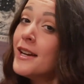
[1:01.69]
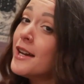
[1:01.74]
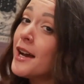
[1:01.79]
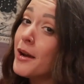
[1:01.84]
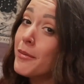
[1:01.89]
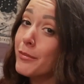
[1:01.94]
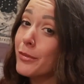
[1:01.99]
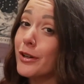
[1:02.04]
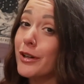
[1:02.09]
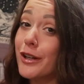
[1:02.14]

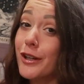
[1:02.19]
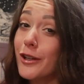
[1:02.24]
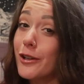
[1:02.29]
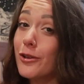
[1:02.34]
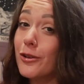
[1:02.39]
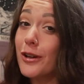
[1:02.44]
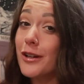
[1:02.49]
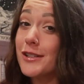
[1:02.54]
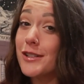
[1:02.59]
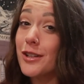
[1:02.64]
I'm bringing
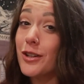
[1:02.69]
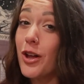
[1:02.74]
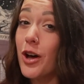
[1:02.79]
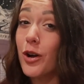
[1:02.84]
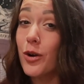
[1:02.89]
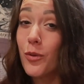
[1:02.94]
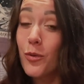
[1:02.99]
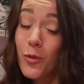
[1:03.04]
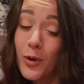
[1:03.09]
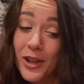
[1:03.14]
you guys
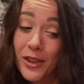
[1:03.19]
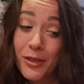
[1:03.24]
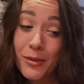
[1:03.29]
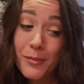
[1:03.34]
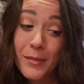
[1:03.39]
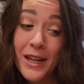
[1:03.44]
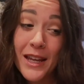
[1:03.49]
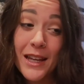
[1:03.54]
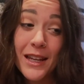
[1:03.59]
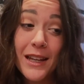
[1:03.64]
along with
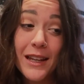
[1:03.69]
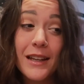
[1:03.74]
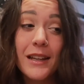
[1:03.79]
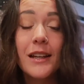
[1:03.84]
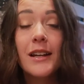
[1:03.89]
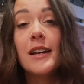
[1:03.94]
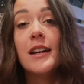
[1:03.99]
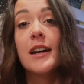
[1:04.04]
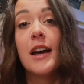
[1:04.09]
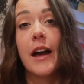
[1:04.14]
me.
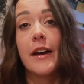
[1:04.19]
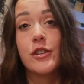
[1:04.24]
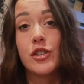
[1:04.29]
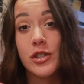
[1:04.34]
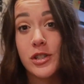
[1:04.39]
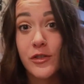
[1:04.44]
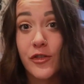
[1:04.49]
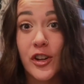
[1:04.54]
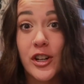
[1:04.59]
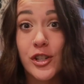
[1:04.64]
I
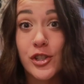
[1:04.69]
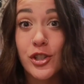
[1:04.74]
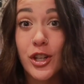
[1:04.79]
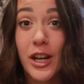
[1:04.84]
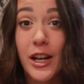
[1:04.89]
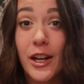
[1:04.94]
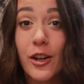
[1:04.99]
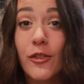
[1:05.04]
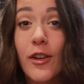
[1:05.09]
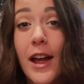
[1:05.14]
just finished
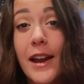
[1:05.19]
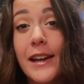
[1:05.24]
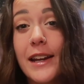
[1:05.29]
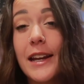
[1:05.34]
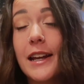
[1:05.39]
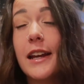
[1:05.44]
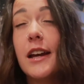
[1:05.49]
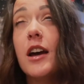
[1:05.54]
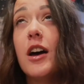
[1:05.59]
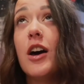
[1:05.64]
getting
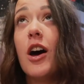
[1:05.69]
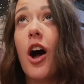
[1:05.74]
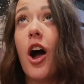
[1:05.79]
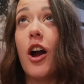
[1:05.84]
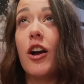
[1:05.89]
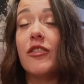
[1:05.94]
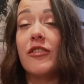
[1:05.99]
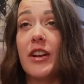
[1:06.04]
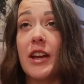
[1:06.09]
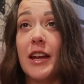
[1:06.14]
ready.
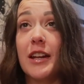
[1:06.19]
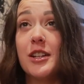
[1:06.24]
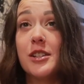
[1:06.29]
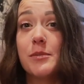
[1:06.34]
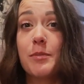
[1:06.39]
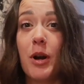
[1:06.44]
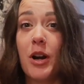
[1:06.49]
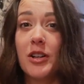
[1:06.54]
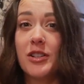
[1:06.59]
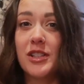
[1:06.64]
Our van is
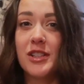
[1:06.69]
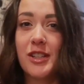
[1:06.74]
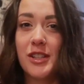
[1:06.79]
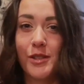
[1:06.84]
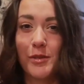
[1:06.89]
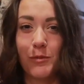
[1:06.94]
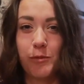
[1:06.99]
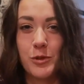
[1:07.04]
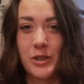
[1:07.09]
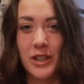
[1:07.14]
parked in
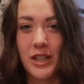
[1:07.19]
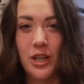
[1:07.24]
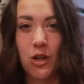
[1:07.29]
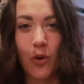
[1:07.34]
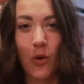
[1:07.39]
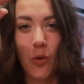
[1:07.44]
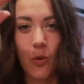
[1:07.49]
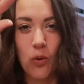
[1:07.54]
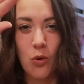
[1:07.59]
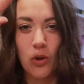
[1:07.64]
this really
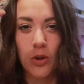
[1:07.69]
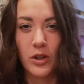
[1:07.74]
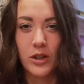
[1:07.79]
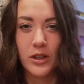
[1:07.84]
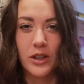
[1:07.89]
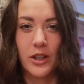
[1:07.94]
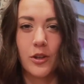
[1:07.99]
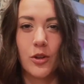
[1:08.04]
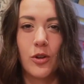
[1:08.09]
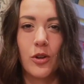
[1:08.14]
cool
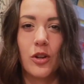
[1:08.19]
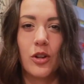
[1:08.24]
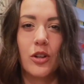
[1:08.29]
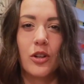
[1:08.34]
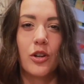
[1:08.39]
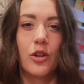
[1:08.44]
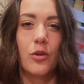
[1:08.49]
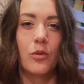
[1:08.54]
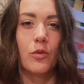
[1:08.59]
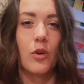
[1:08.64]
little
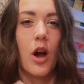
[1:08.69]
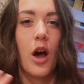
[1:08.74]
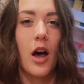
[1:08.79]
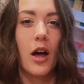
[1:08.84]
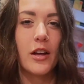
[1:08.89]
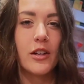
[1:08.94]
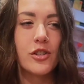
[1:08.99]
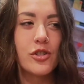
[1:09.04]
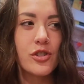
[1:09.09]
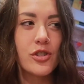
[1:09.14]

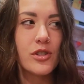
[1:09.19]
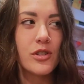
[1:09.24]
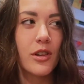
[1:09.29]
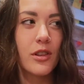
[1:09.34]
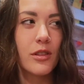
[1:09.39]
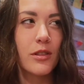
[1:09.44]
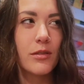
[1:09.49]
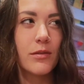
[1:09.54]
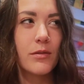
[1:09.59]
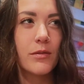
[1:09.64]
garage
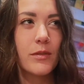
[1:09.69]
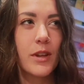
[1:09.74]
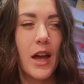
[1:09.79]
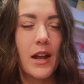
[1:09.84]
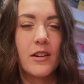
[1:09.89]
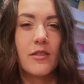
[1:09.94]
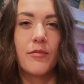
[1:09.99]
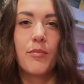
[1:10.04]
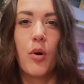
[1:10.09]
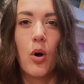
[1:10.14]

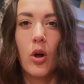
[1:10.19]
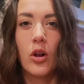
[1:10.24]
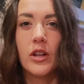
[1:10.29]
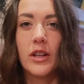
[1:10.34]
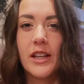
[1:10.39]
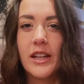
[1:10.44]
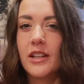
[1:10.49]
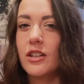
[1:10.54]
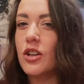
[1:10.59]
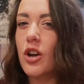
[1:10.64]
kind of
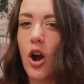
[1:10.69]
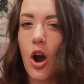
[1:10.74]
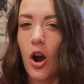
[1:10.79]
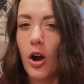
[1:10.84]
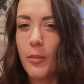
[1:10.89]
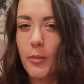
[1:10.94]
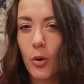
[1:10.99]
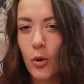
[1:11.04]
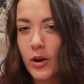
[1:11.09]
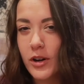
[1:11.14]
pull-in
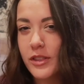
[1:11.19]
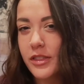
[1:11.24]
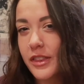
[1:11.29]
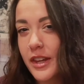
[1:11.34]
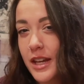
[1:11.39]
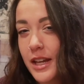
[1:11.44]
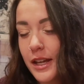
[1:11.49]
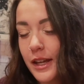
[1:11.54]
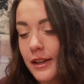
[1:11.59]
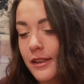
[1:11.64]
carport
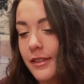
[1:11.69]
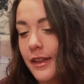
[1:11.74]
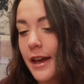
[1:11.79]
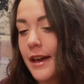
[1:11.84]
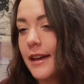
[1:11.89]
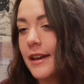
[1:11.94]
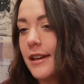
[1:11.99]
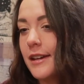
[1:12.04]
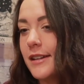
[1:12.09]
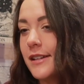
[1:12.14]
thing
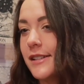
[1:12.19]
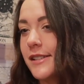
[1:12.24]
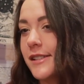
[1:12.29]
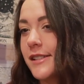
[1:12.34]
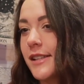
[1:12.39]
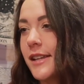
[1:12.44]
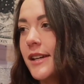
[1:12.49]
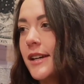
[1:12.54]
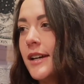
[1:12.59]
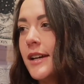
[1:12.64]
that
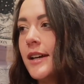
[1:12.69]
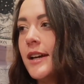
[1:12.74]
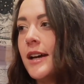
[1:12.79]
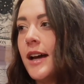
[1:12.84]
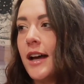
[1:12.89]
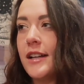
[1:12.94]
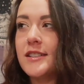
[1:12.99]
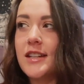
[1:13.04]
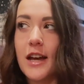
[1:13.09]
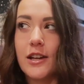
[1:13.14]
is
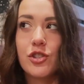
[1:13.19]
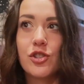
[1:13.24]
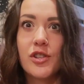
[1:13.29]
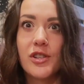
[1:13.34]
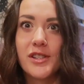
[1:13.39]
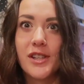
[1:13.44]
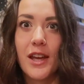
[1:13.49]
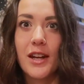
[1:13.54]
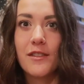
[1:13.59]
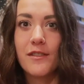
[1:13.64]
attached to the
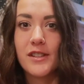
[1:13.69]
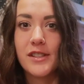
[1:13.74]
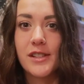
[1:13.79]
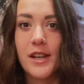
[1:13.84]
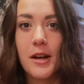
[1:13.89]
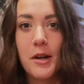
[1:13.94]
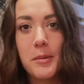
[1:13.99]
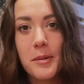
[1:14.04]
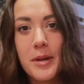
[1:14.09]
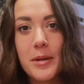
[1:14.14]
side of this
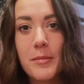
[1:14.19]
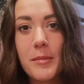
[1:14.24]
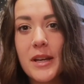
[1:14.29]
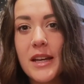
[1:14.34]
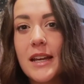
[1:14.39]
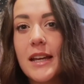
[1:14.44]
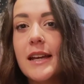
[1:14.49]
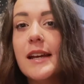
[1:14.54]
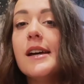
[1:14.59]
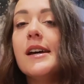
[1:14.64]

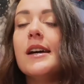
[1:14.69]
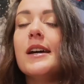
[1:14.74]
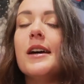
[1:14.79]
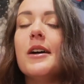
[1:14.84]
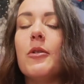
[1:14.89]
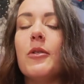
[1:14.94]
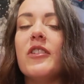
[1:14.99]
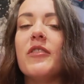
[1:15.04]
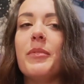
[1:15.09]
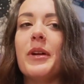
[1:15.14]
Airbnb.
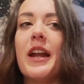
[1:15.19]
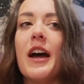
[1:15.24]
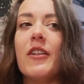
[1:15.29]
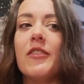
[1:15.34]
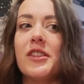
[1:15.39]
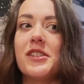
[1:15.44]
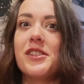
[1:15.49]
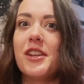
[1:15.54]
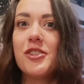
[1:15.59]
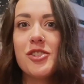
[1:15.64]
We've been
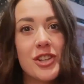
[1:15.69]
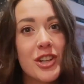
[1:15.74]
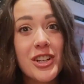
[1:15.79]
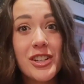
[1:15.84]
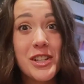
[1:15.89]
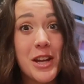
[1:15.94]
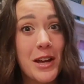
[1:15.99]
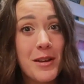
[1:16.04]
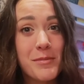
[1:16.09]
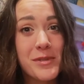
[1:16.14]
having such a good
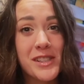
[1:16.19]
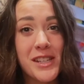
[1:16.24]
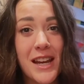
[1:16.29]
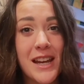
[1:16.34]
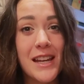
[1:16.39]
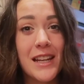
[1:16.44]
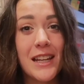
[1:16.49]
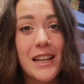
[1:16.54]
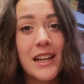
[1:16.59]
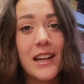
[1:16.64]
time
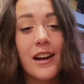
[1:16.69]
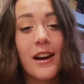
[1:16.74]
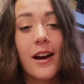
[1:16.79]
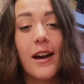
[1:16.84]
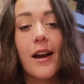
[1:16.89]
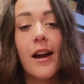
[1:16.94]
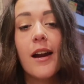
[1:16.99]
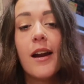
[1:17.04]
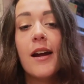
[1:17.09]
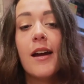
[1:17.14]
staying here.